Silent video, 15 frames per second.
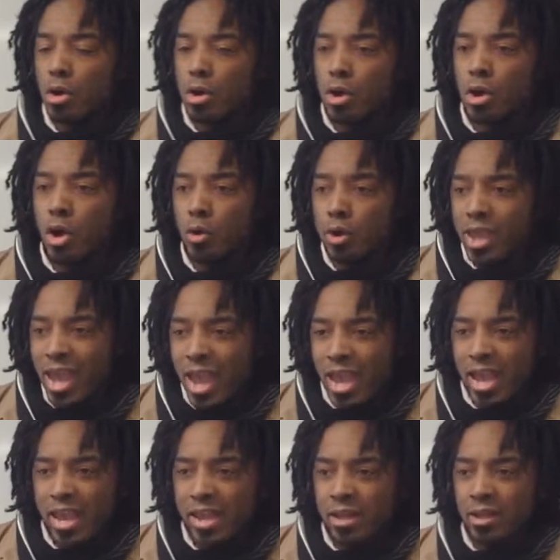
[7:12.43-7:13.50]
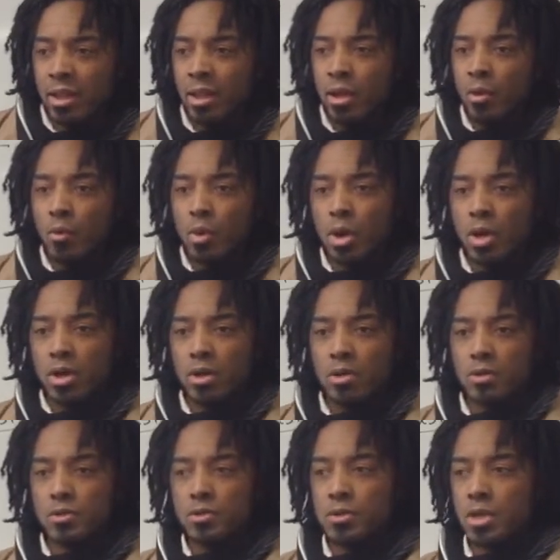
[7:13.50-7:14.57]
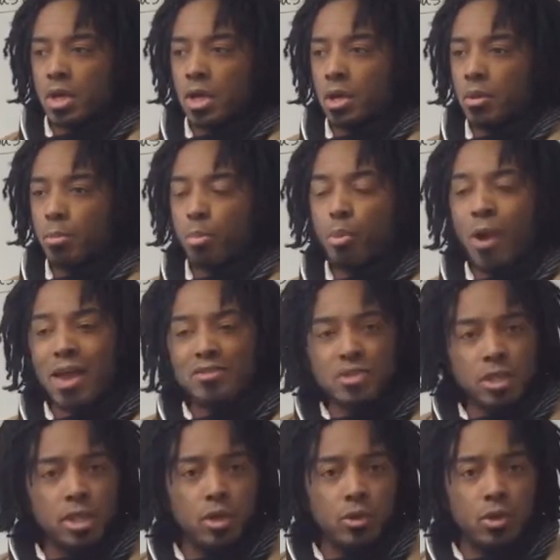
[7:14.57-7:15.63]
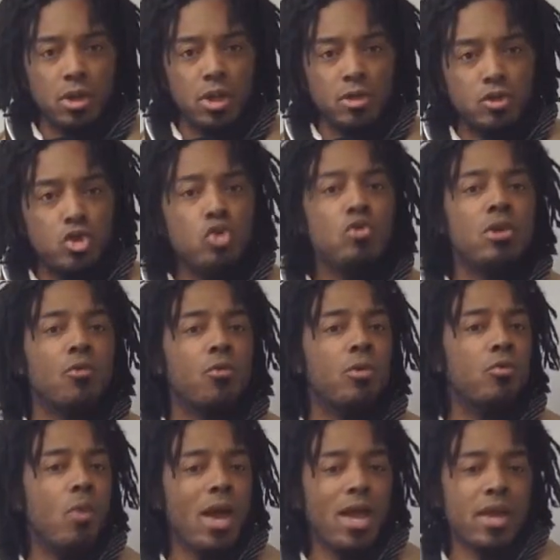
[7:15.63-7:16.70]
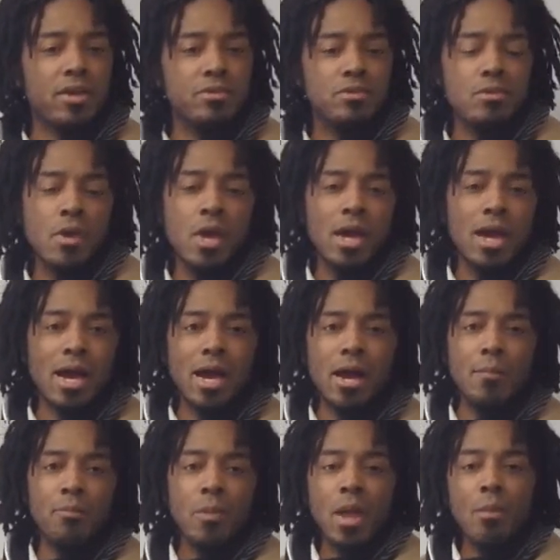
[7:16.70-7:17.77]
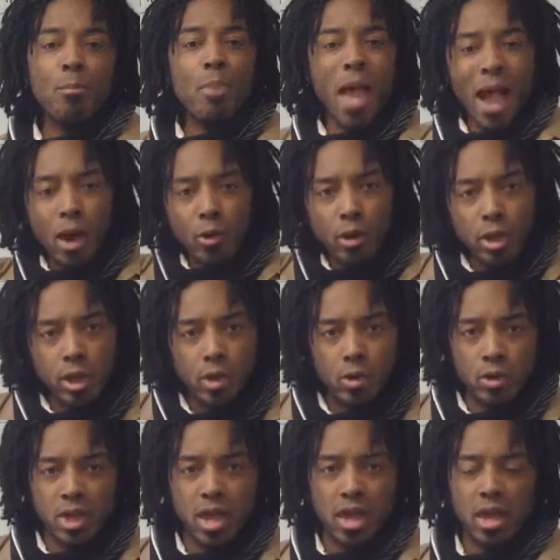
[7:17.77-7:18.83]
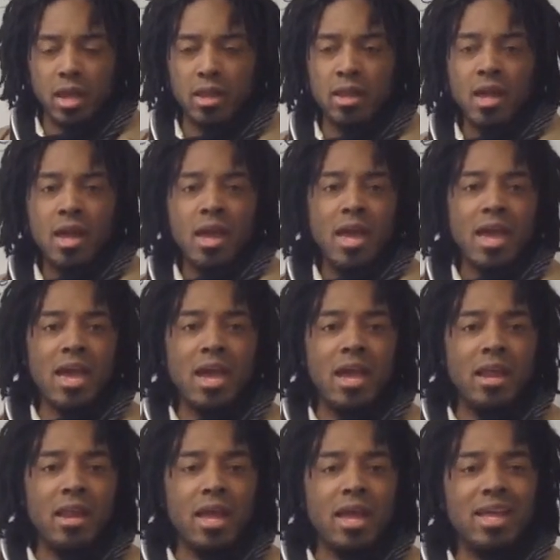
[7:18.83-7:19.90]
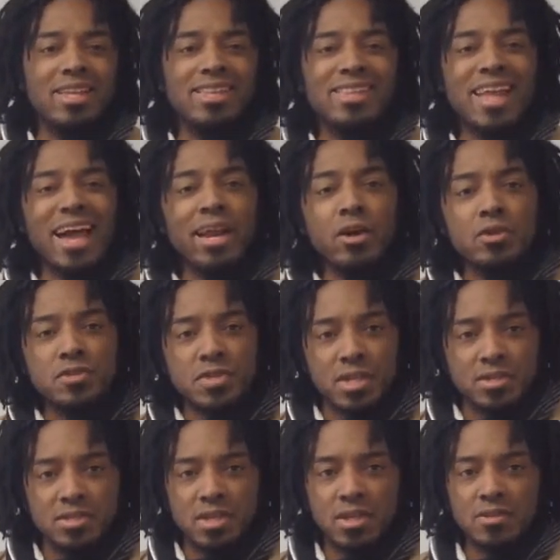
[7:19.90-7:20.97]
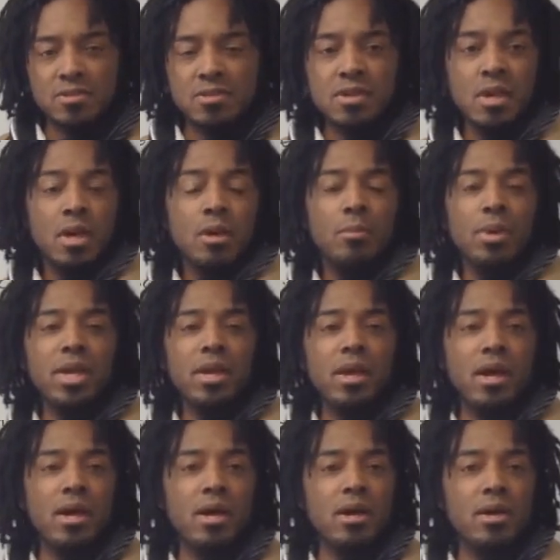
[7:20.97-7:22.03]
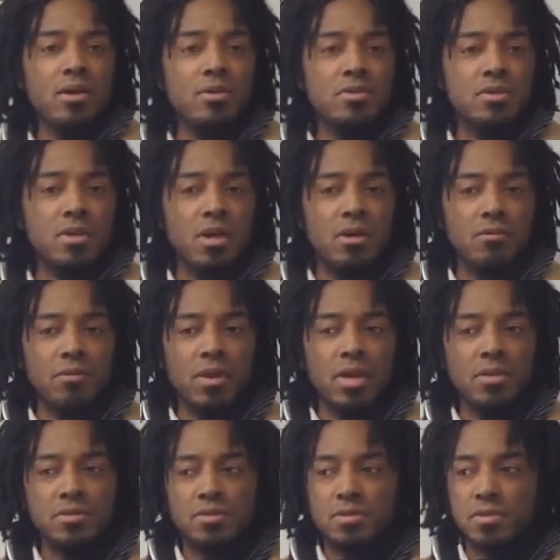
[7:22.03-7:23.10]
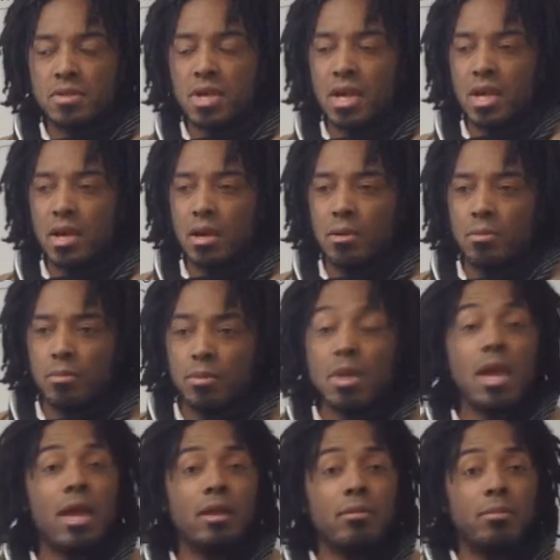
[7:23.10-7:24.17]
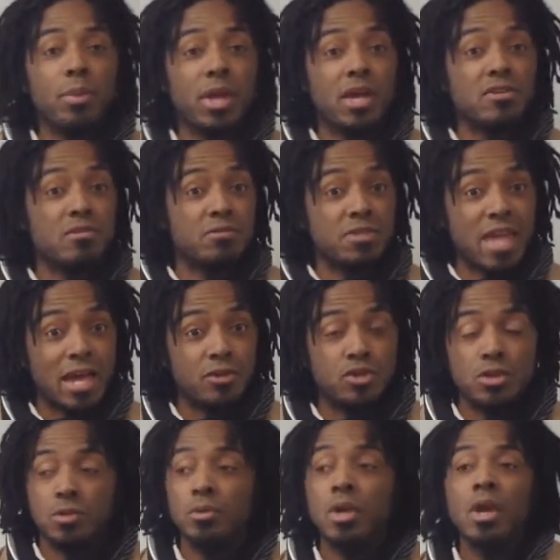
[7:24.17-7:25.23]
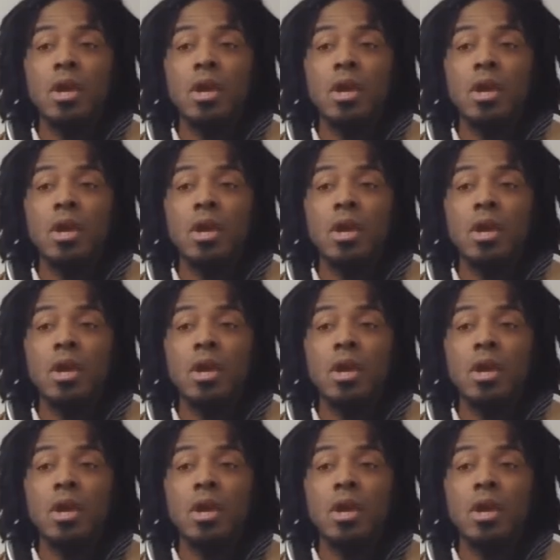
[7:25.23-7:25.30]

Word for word: cocaine was uh, prosecuted in two different ways. Um, powder cocaine had a lighter sentence because of its uh, because of statute